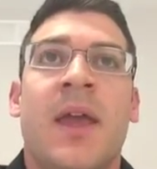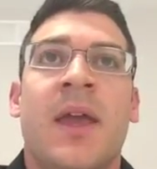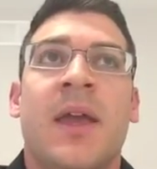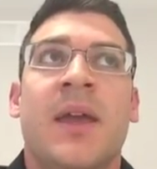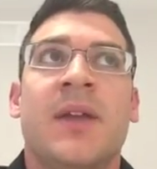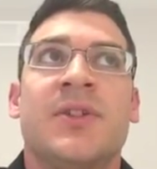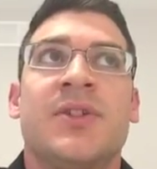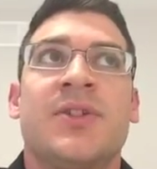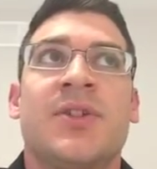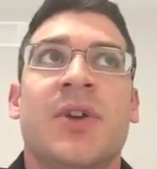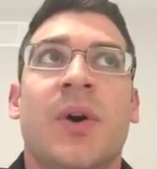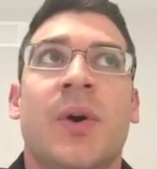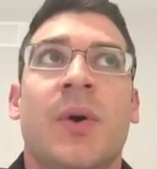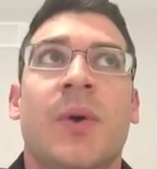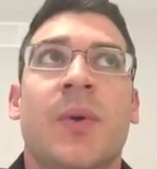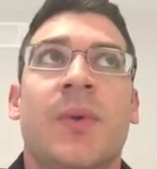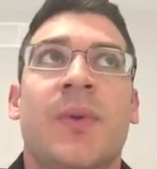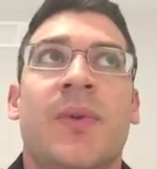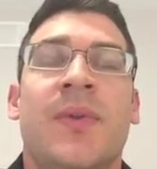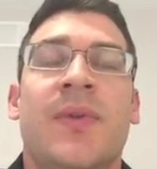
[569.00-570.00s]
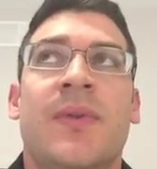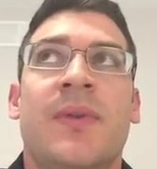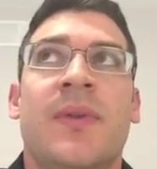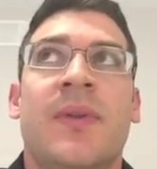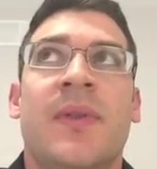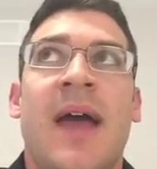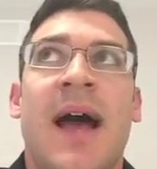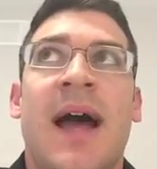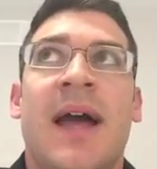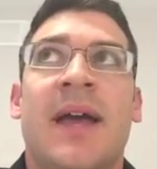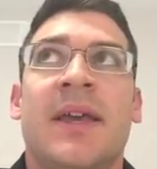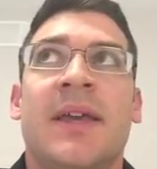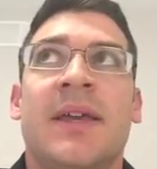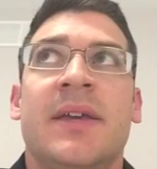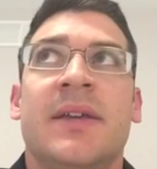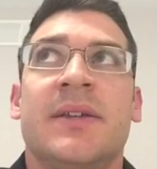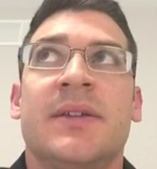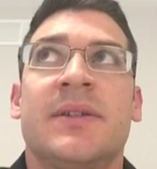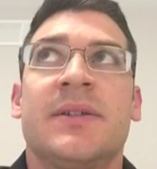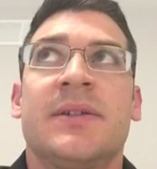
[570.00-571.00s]
And so that
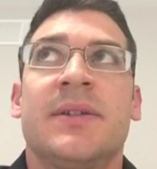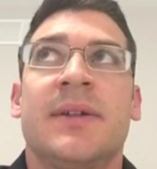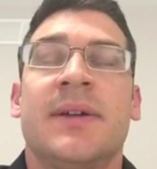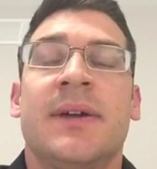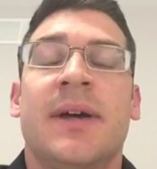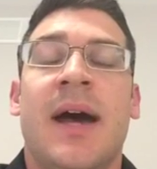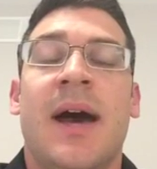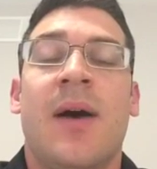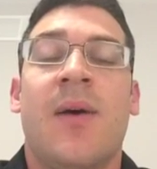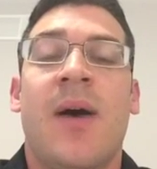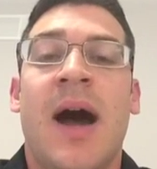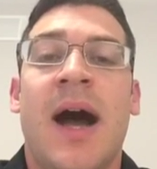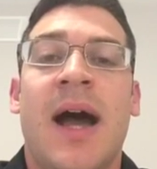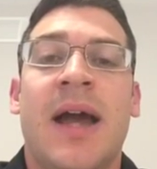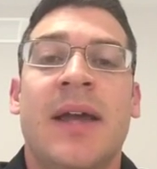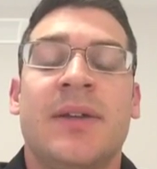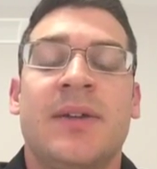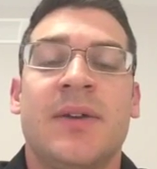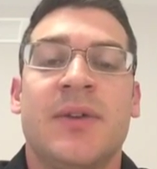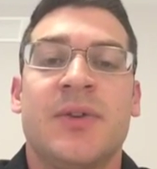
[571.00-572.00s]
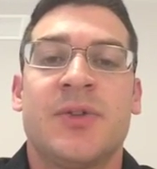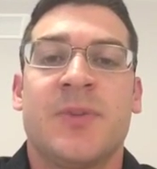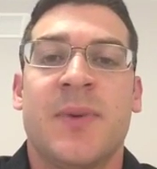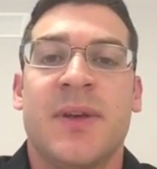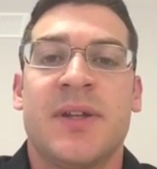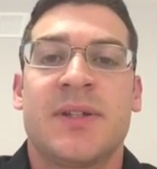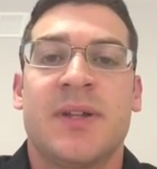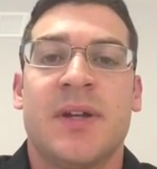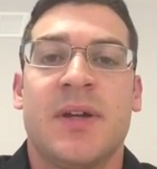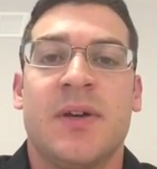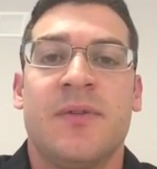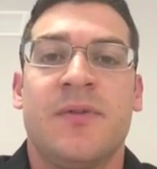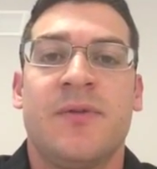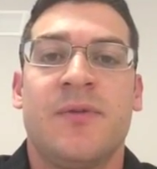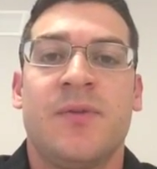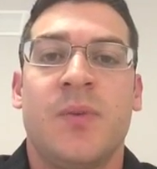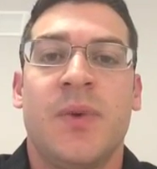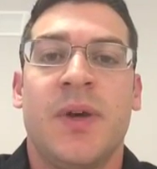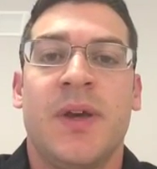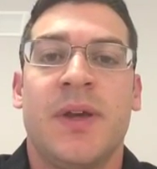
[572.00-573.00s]
is how I dose
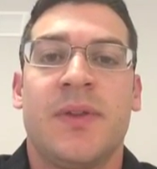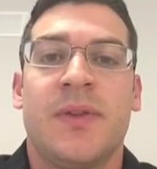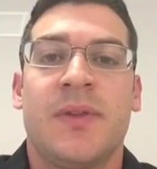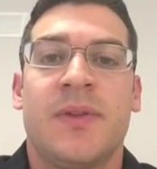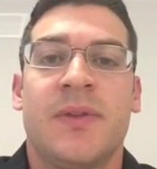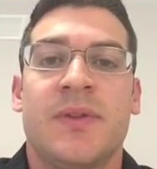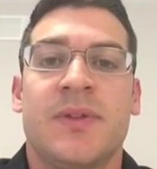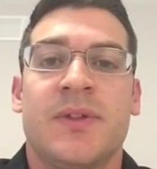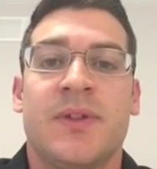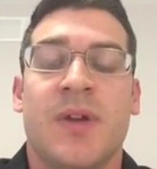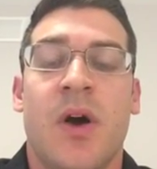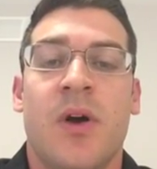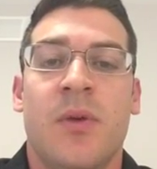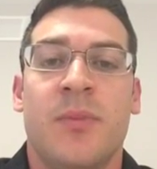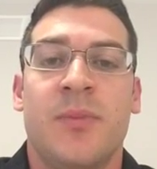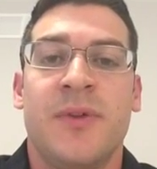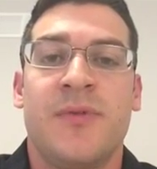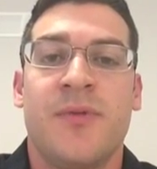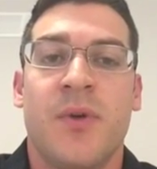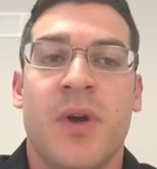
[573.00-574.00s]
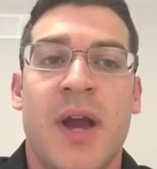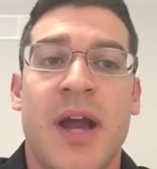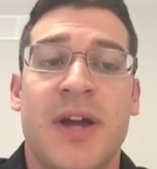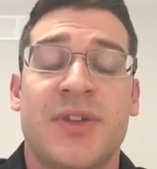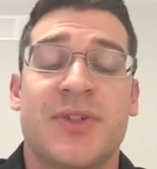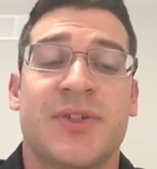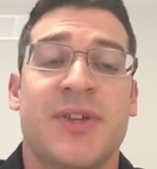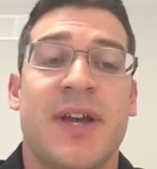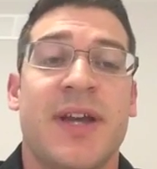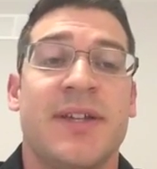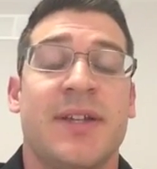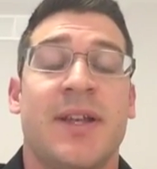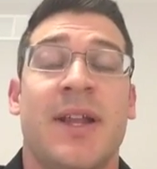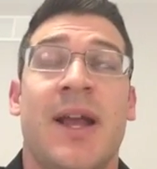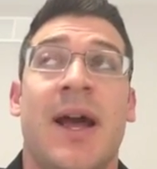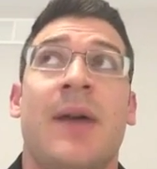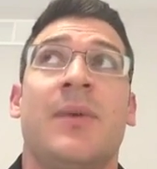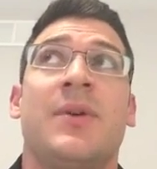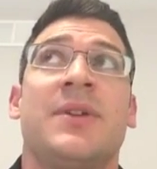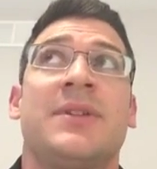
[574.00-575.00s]
myself with salt before I exercise.
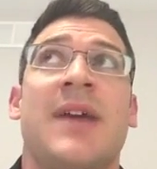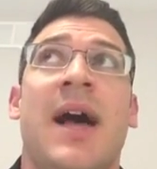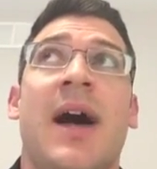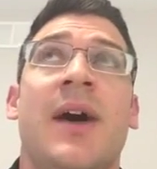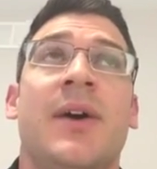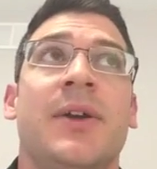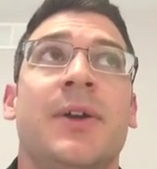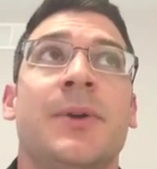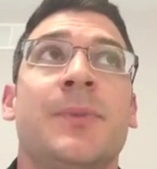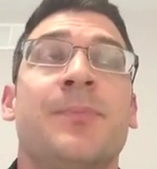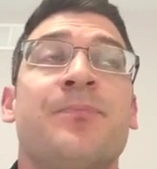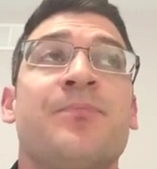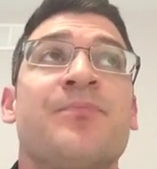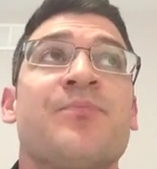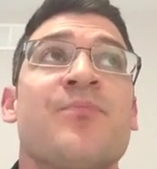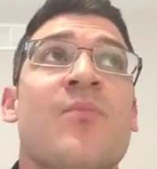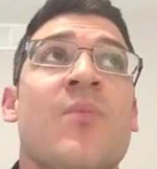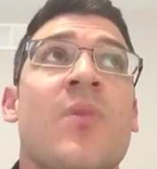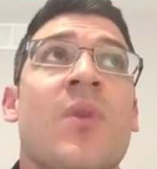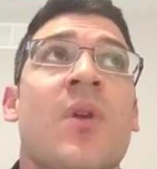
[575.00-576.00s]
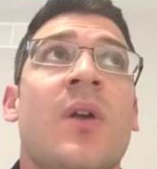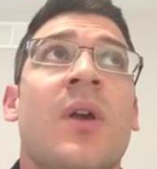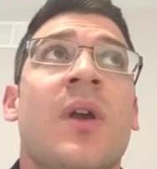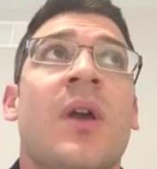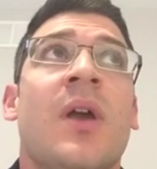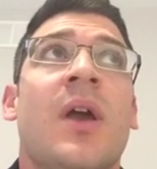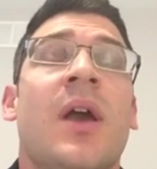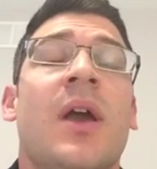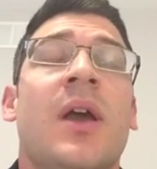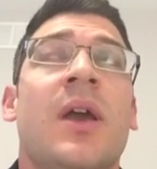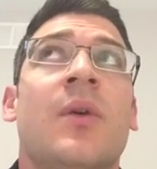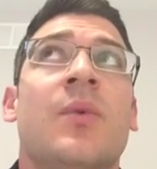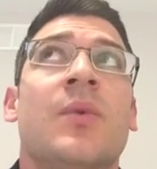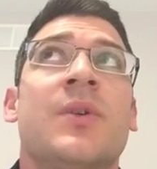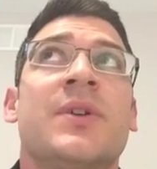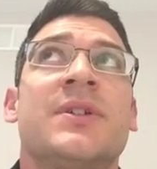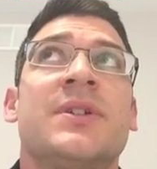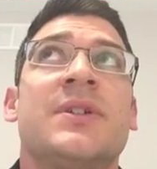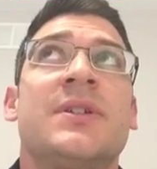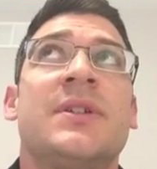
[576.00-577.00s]
And I will tell you, it
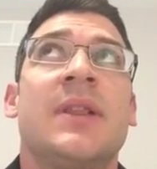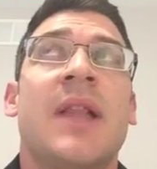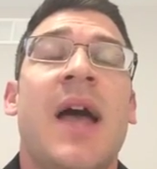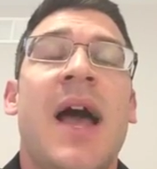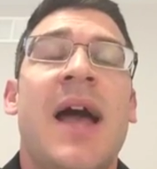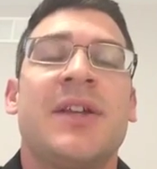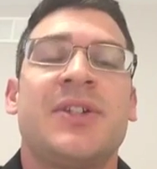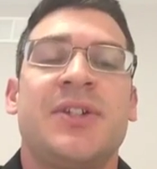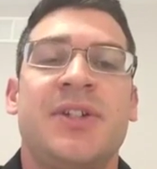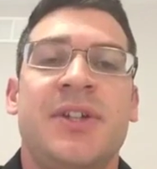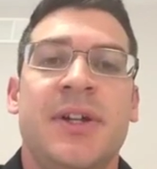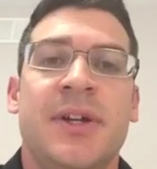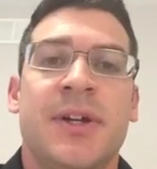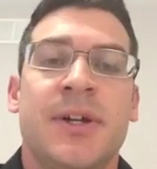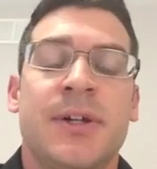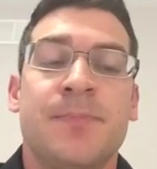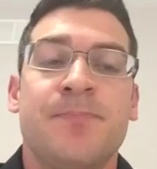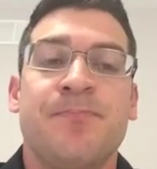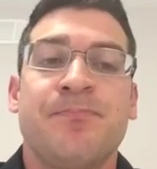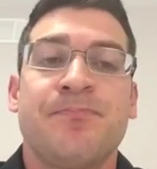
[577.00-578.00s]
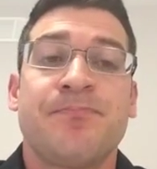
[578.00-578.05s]
was last year.